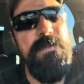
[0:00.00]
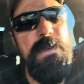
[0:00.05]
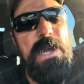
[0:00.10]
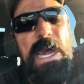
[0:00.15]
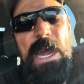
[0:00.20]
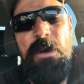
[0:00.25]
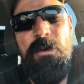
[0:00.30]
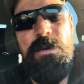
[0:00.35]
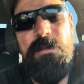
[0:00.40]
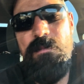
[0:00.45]

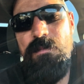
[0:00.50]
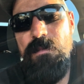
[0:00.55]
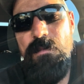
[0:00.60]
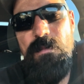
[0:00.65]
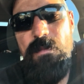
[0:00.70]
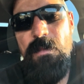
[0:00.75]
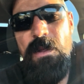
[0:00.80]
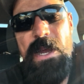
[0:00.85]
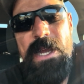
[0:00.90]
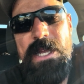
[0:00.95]
I would,
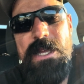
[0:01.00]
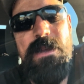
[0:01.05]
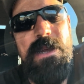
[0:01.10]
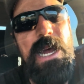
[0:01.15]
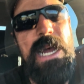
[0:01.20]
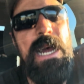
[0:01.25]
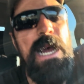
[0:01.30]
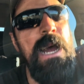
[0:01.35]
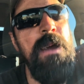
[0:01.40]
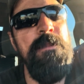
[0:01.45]
like,
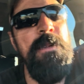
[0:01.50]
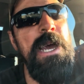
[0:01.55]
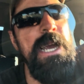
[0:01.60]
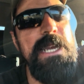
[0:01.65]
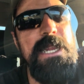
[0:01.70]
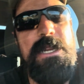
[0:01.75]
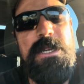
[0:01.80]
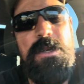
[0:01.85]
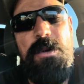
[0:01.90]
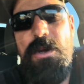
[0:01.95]
I'm not
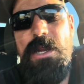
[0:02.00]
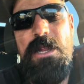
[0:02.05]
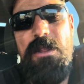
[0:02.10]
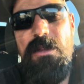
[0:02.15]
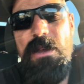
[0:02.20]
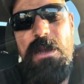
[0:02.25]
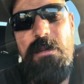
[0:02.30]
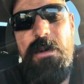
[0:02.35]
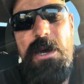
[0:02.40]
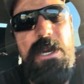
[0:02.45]
going to do
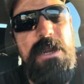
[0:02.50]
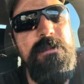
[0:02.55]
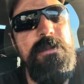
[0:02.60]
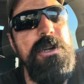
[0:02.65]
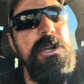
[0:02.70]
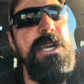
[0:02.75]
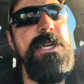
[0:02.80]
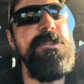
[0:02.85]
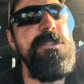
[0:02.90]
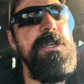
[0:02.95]
anything about
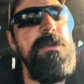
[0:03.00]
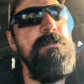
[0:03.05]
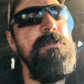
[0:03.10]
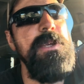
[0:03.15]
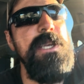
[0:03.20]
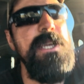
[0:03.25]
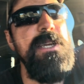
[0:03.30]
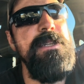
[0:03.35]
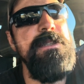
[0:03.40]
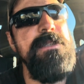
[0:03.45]
immigration
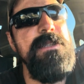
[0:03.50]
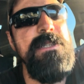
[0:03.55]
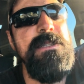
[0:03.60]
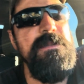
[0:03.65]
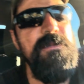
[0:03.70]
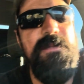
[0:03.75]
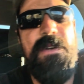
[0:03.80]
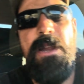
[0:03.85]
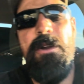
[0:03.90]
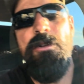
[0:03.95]
because it's a
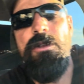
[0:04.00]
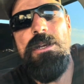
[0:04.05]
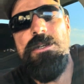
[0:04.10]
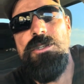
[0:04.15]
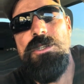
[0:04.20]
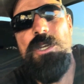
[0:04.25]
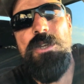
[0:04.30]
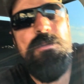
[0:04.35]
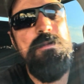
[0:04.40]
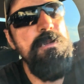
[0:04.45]
federal
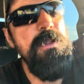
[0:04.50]
issue.